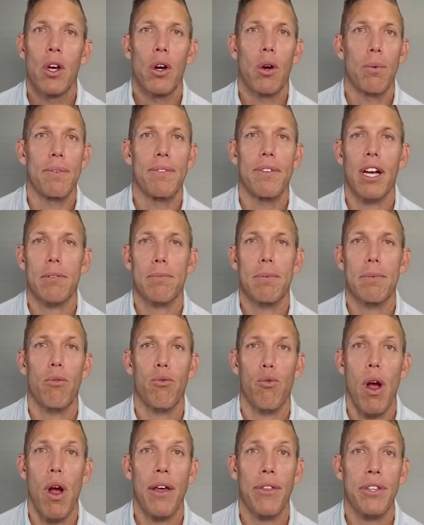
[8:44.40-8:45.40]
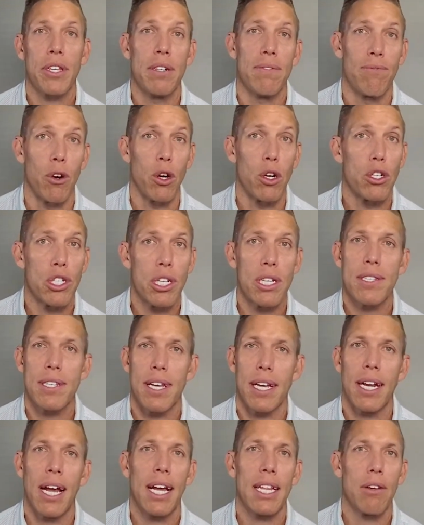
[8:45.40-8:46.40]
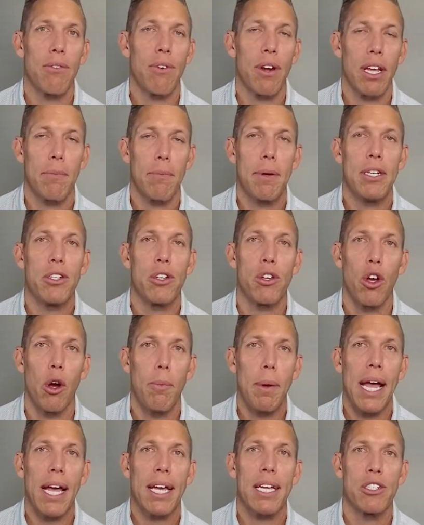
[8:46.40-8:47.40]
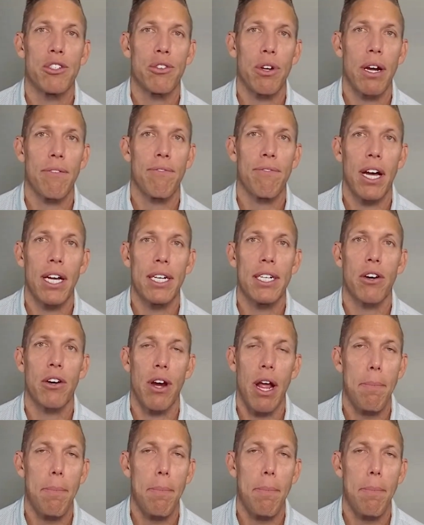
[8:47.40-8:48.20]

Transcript: We talked about Roth conversions. I'd highly recommend you go back and try to find our